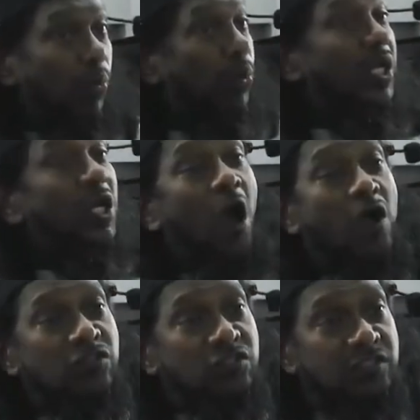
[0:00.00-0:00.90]
We
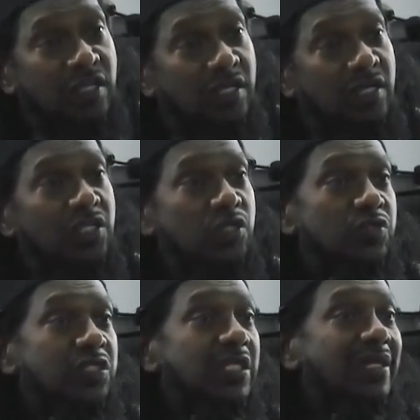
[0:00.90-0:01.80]
constantly
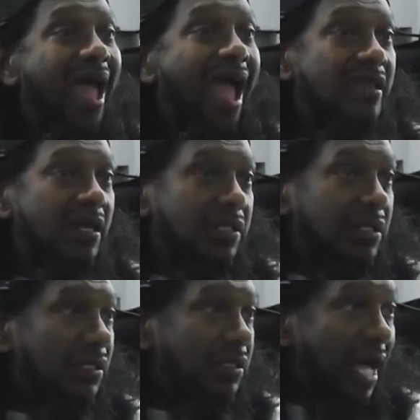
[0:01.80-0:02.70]
using
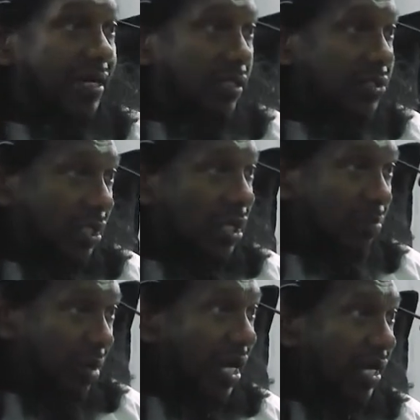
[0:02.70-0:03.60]

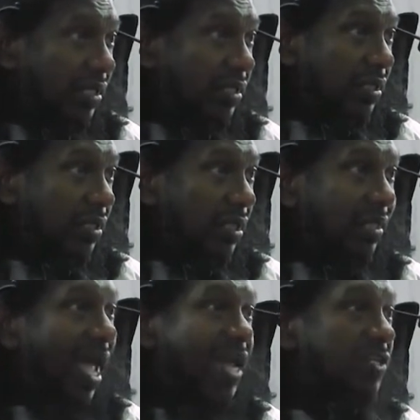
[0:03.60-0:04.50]
analytical mind
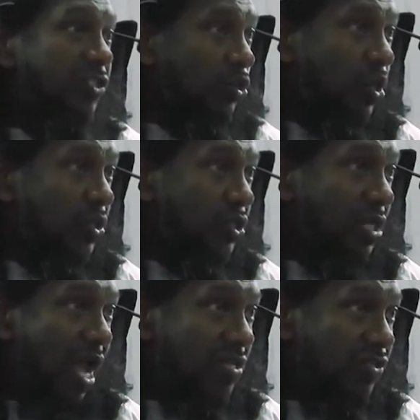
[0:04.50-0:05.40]
in
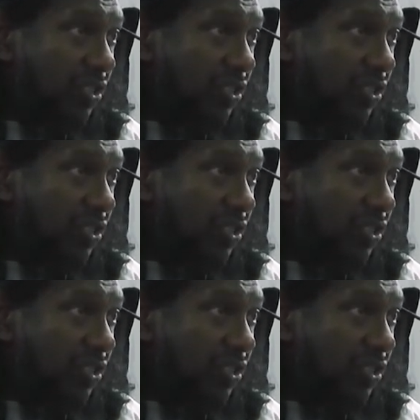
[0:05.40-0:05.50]
situation and in